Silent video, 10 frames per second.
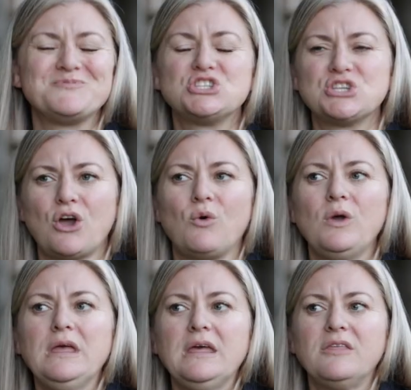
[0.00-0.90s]
So
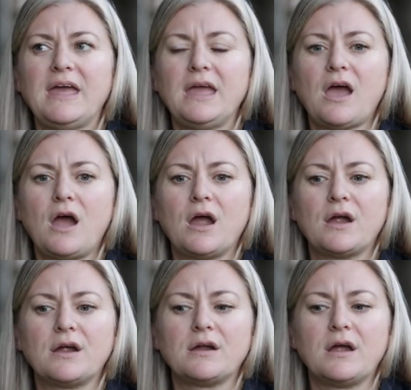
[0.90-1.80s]
they
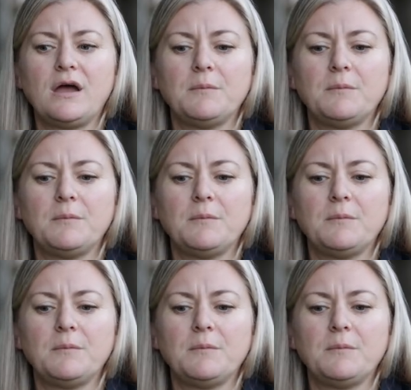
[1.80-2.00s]
are